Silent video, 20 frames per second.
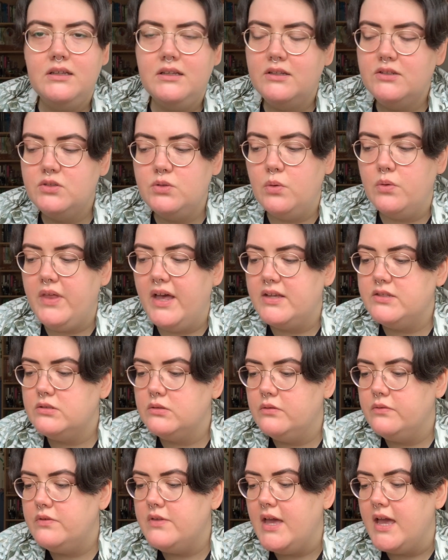do all that
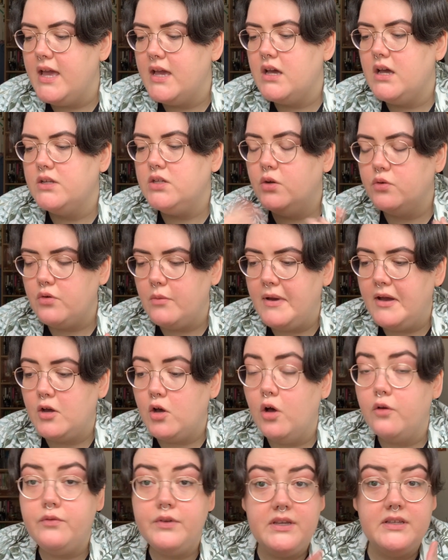sort of thing. I told her about
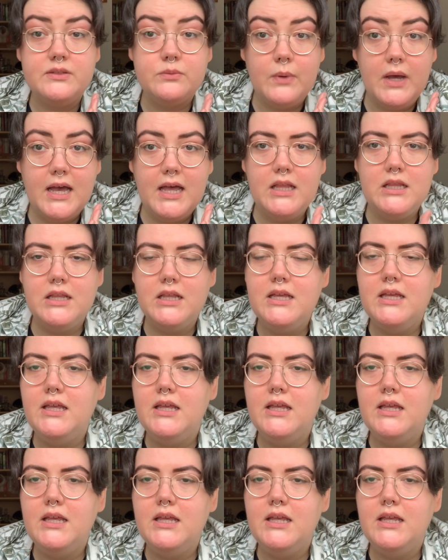Ko-fi as well,